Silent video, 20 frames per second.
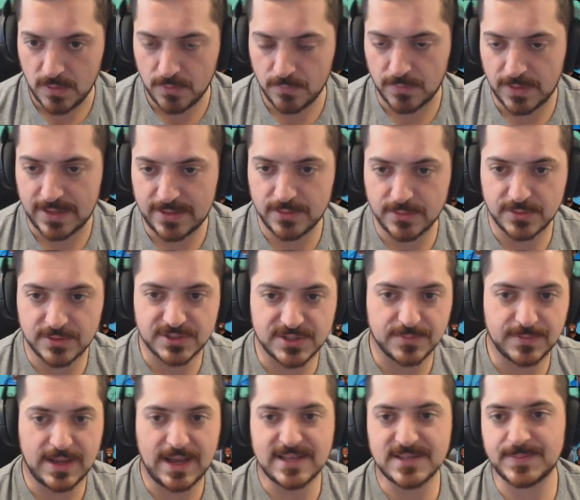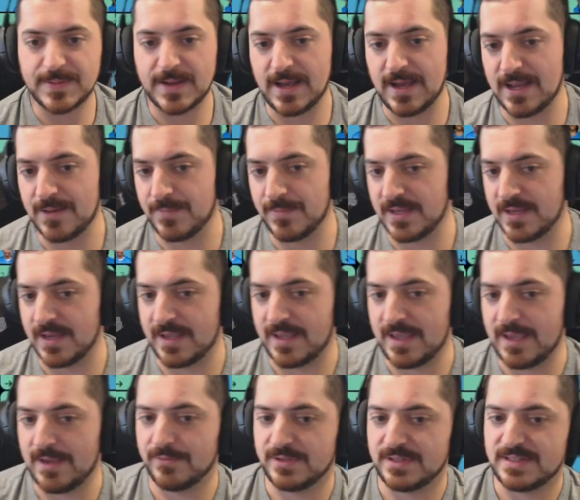Right, there's some guys behind me. I
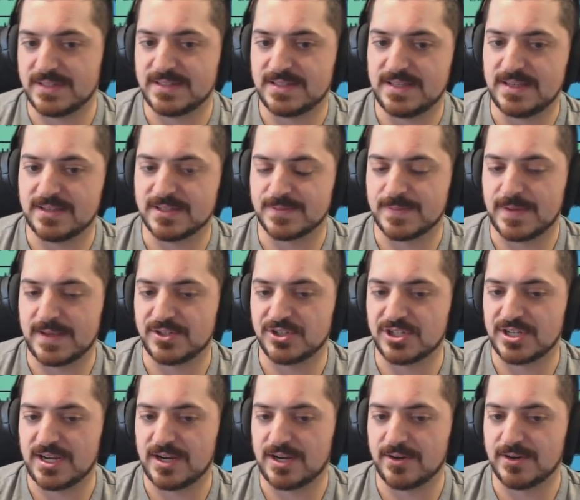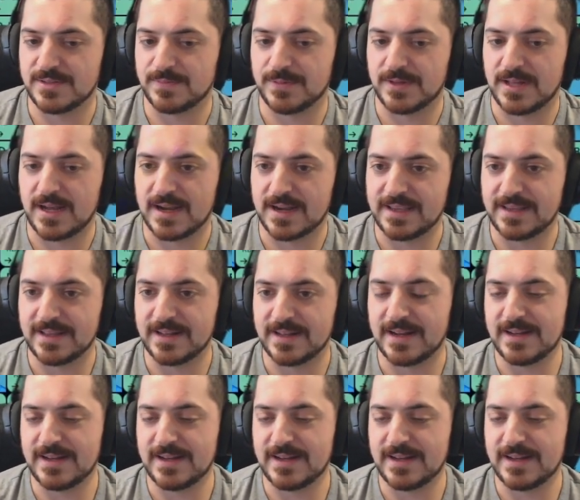can't really see because my chair is blocking it.